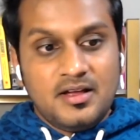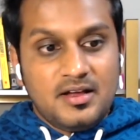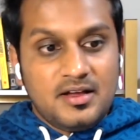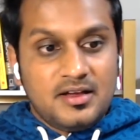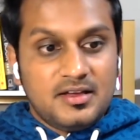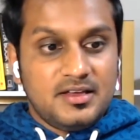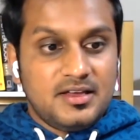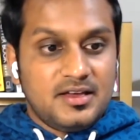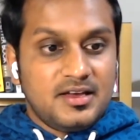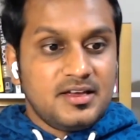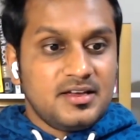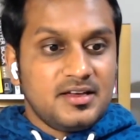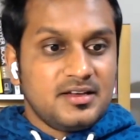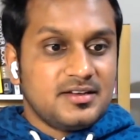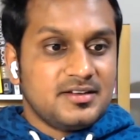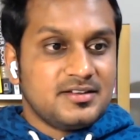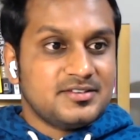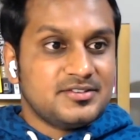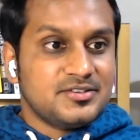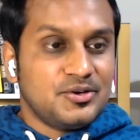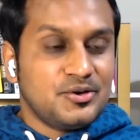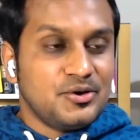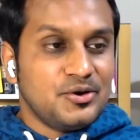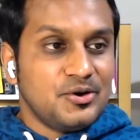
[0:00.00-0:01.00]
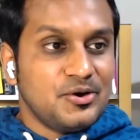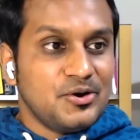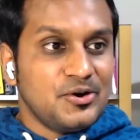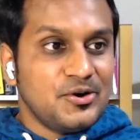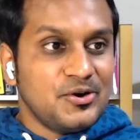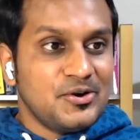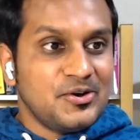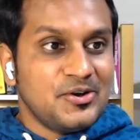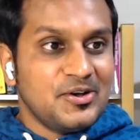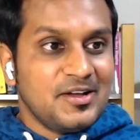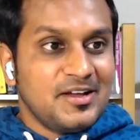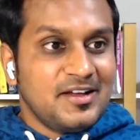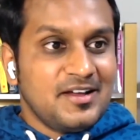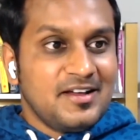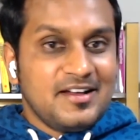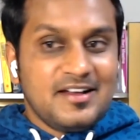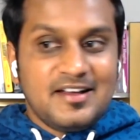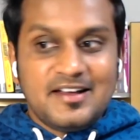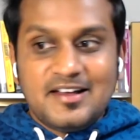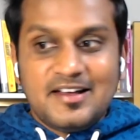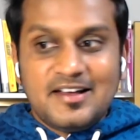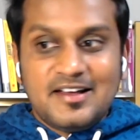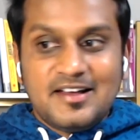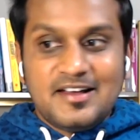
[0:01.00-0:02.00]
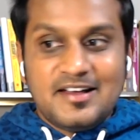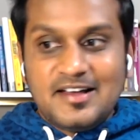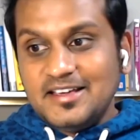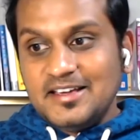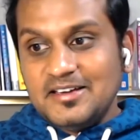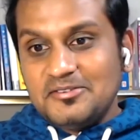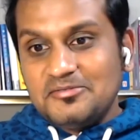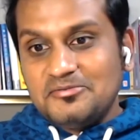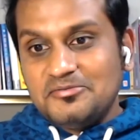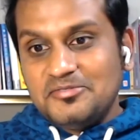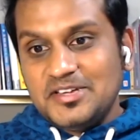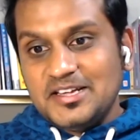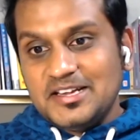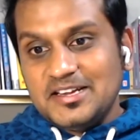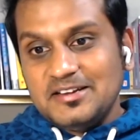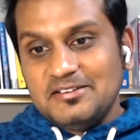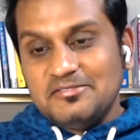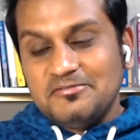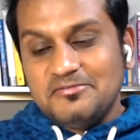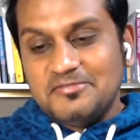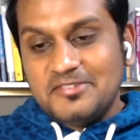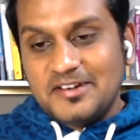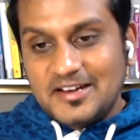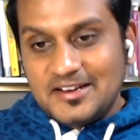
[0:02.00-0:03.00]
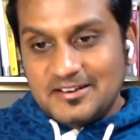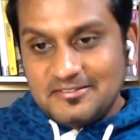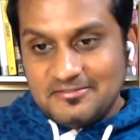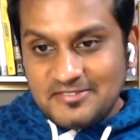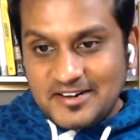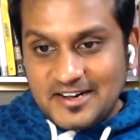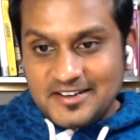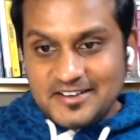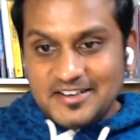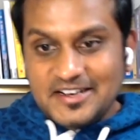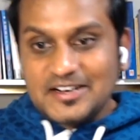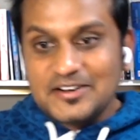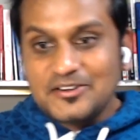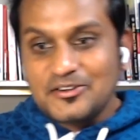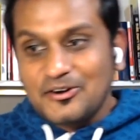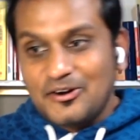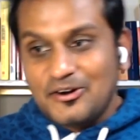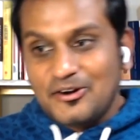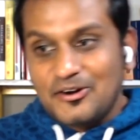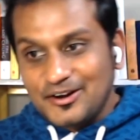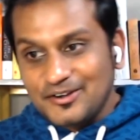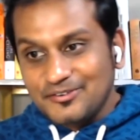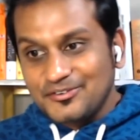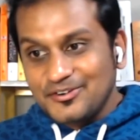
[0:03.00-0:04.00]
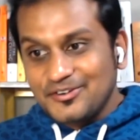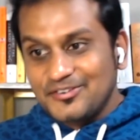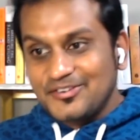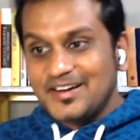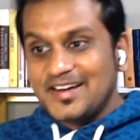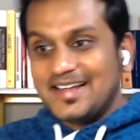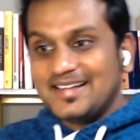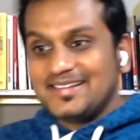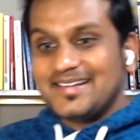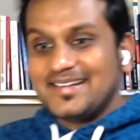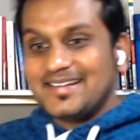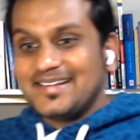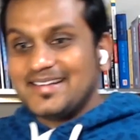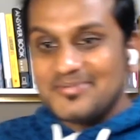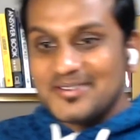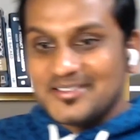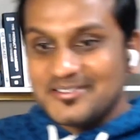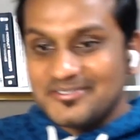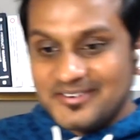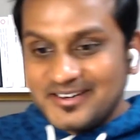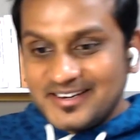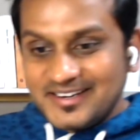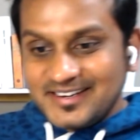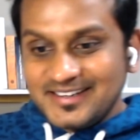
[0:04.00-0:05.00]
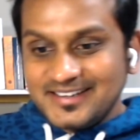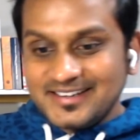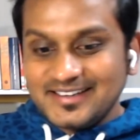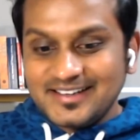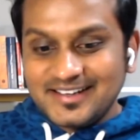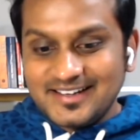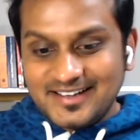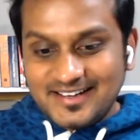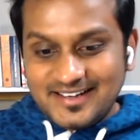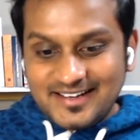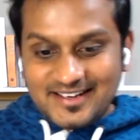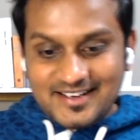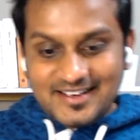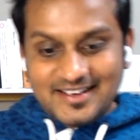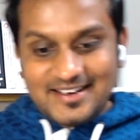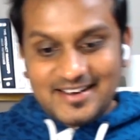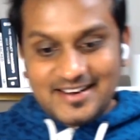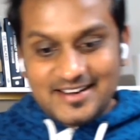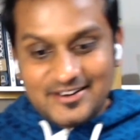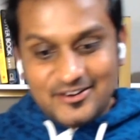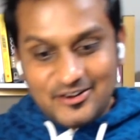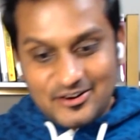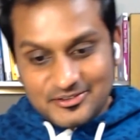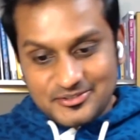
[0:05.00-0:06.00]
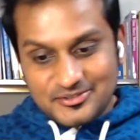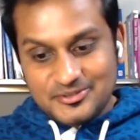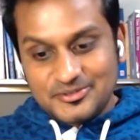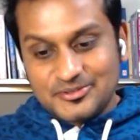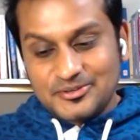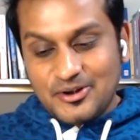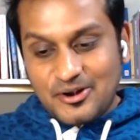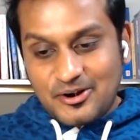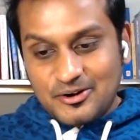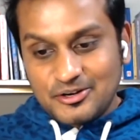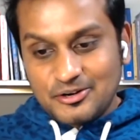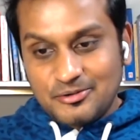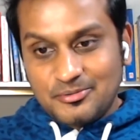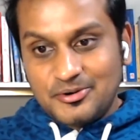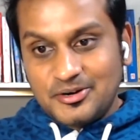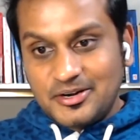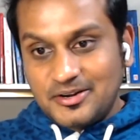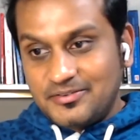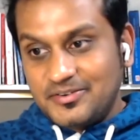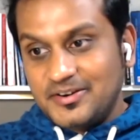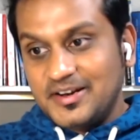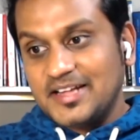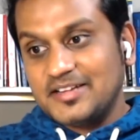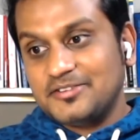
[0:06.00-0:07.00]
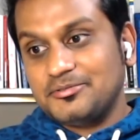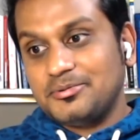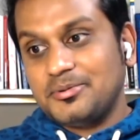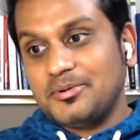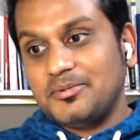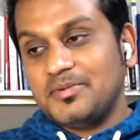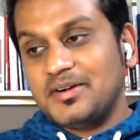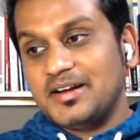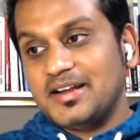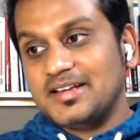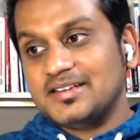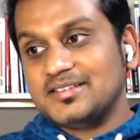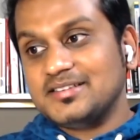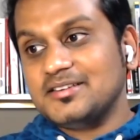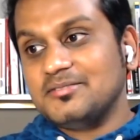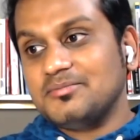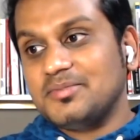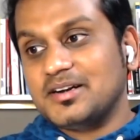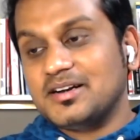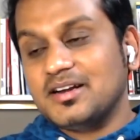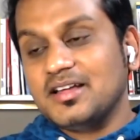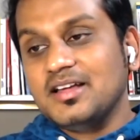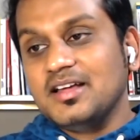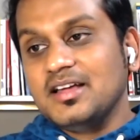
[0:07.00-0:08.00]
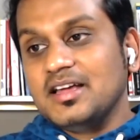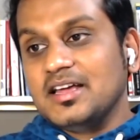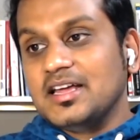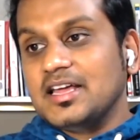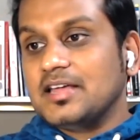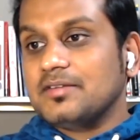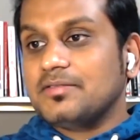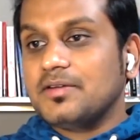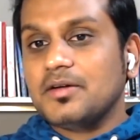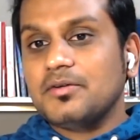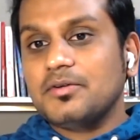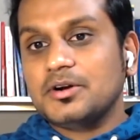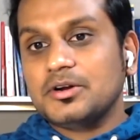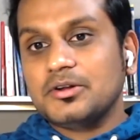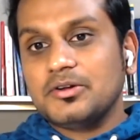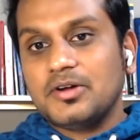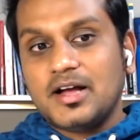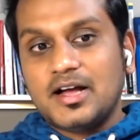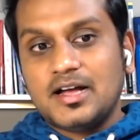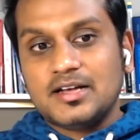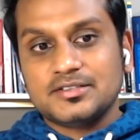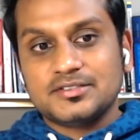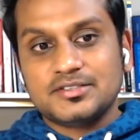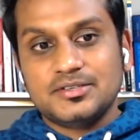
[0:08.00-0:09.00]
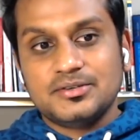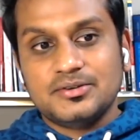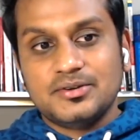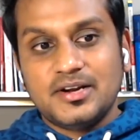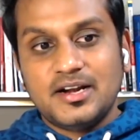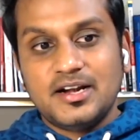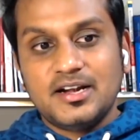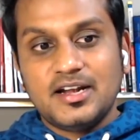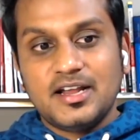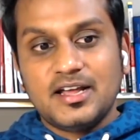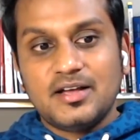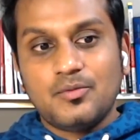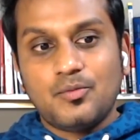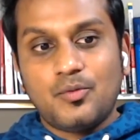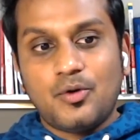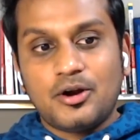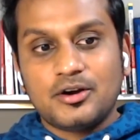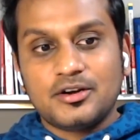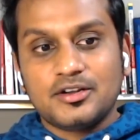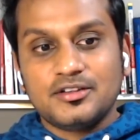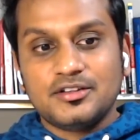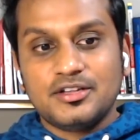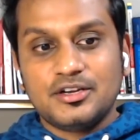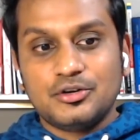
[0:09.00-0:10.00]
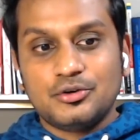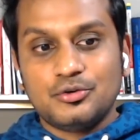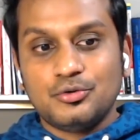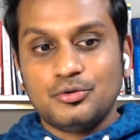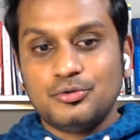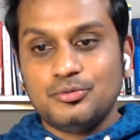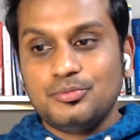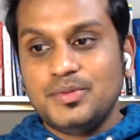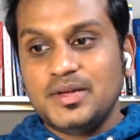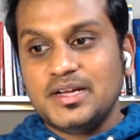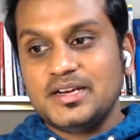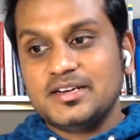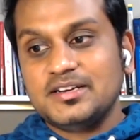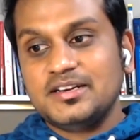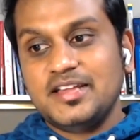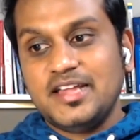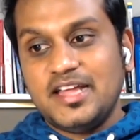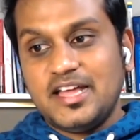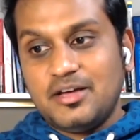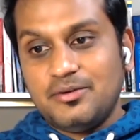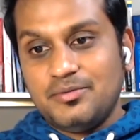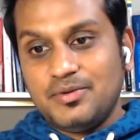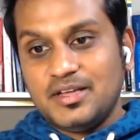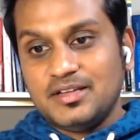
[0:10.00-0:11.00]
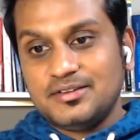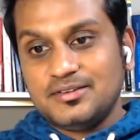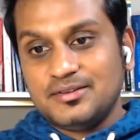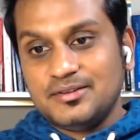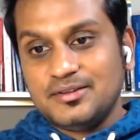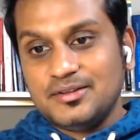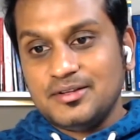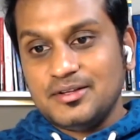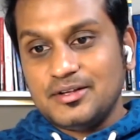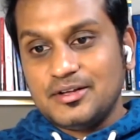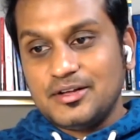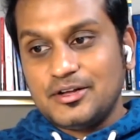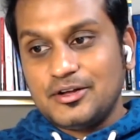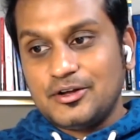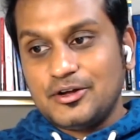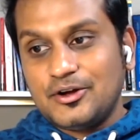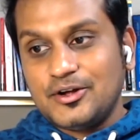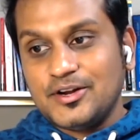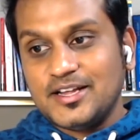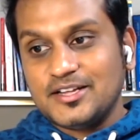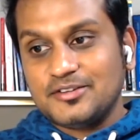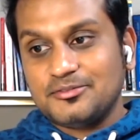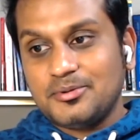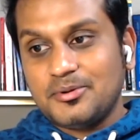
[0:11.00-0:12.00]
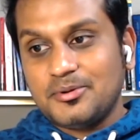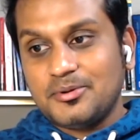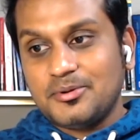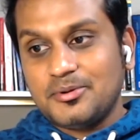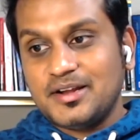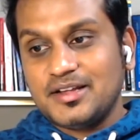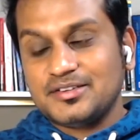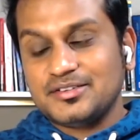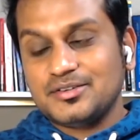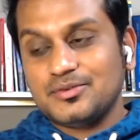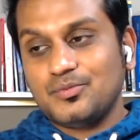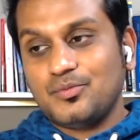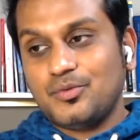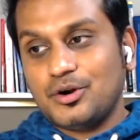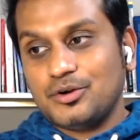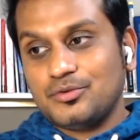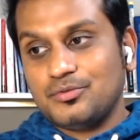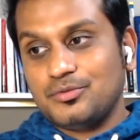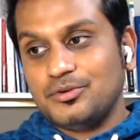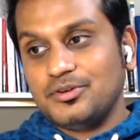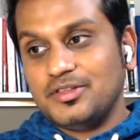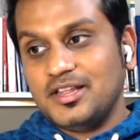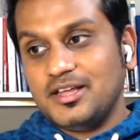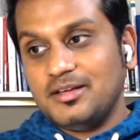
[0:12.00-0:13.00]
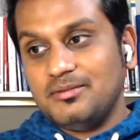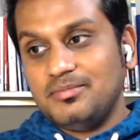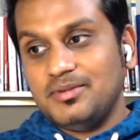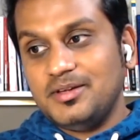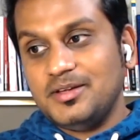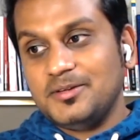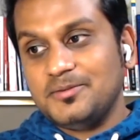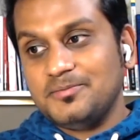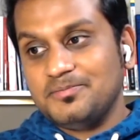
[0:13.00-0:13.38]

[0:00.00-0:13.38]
Yeah. So I think we went into a lot of different examples, Funny, and also talked about different experimentation. But if I were to ask you, right, like what are the two big takeaways on experimentation, what would they be?